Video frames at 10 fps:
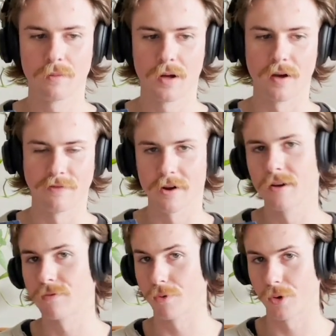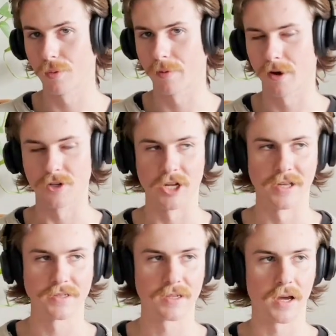a very affordable pair of
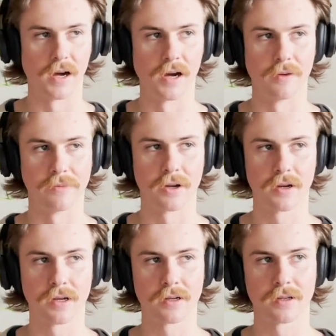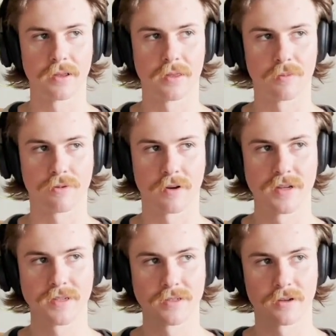jeans. The
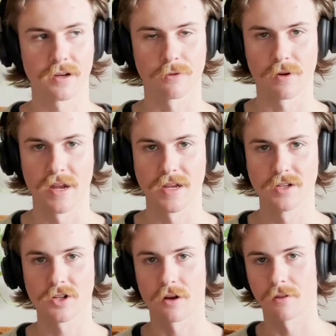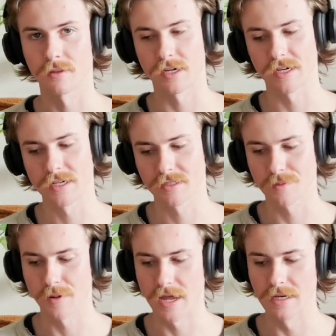prices are gonna range a lot
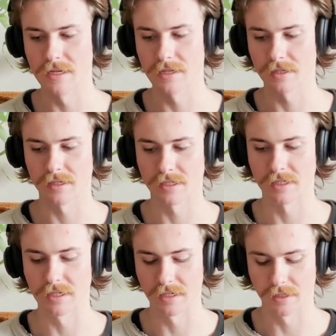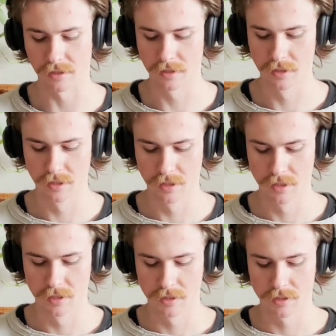depending on
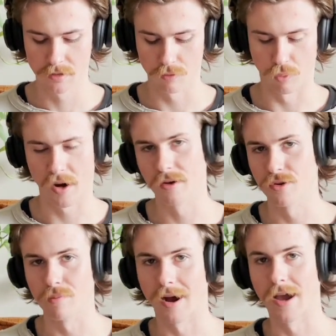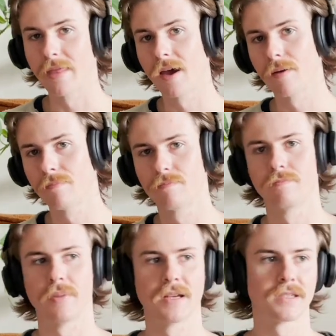where you buy them,
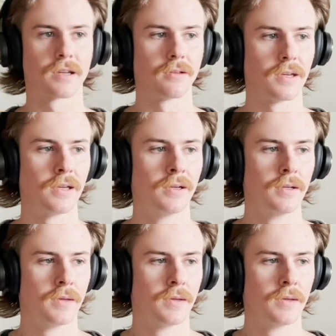basically.